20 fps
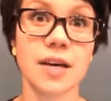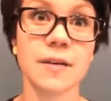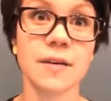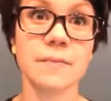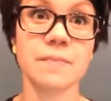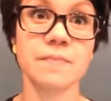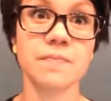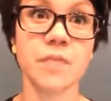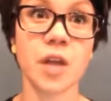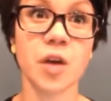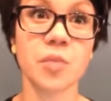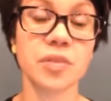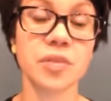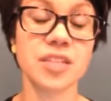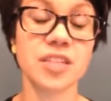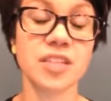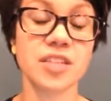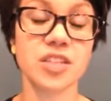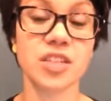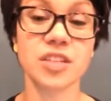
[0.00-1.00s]
I'll be
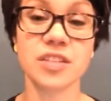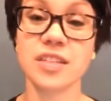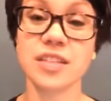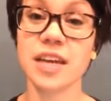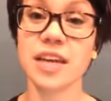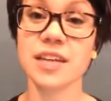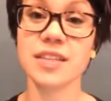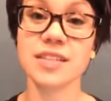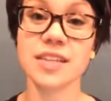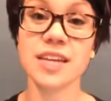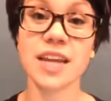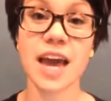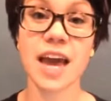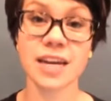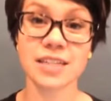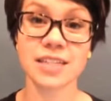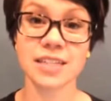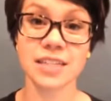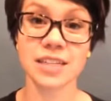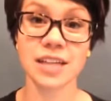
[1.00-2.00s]
teaching dance and
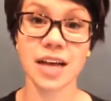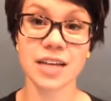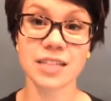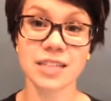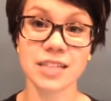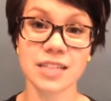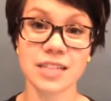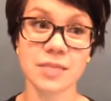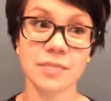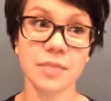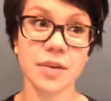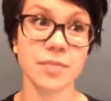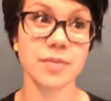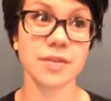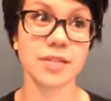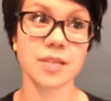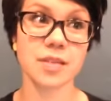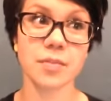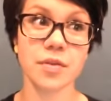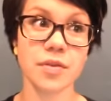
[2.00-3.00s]
acting classes and
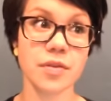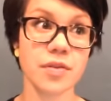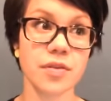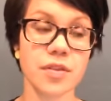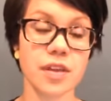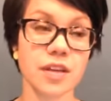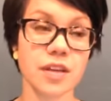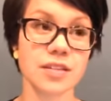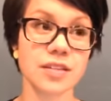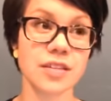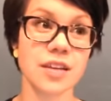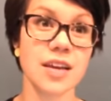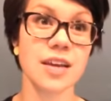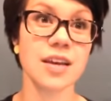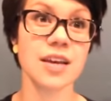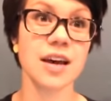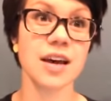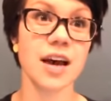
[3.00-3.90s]
maybe some other things